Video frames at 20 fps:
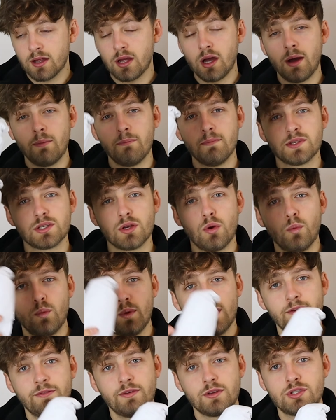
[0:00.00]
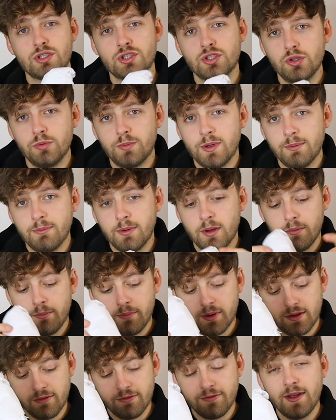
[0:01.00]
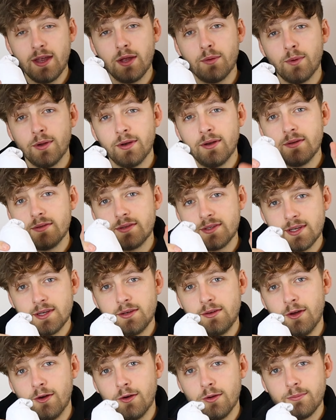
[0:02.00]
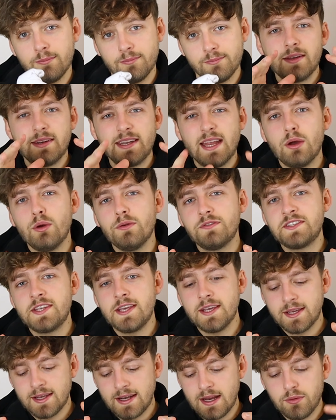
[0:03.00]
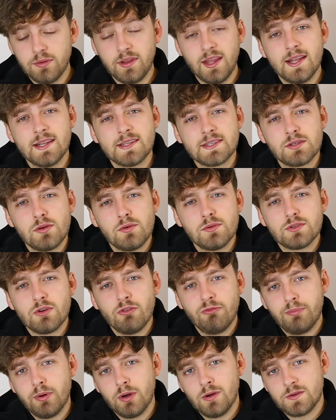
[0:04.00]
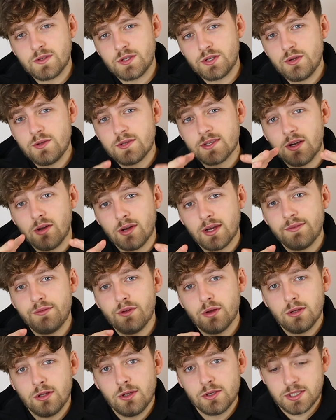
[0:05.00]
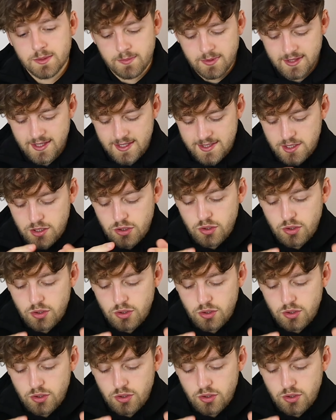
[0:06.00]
comes with shoe paper, but the fake one did not. Now I've taken out the insoles of both shoes and I'll give you a close-up of this.